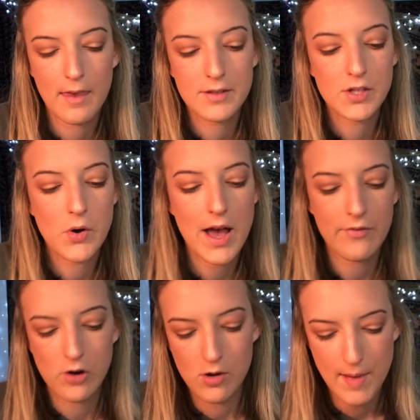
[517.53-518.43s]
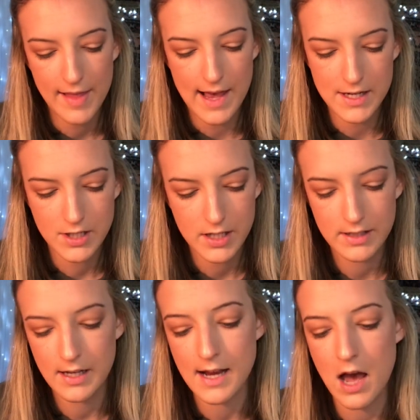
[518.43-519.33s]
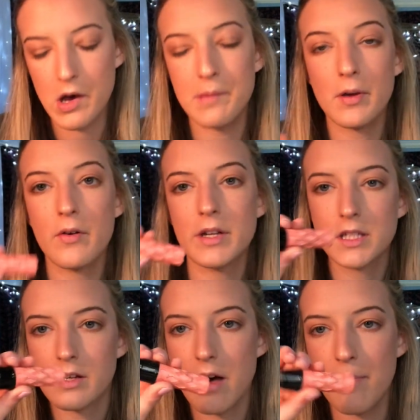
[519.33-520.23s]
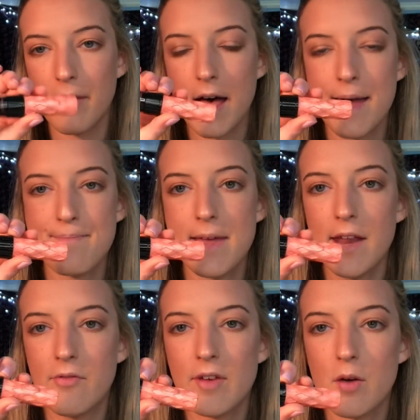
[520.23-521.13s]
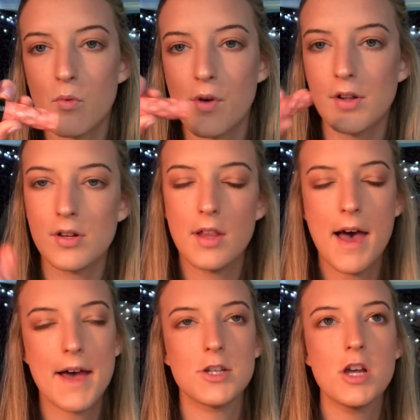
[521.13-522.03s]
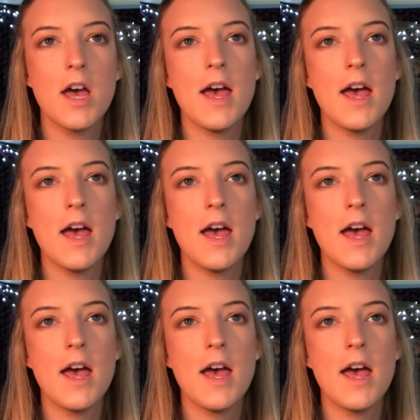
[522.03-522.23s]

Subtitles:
So I've curled my lashes and now I'm going to apply Benefit Roller Lash.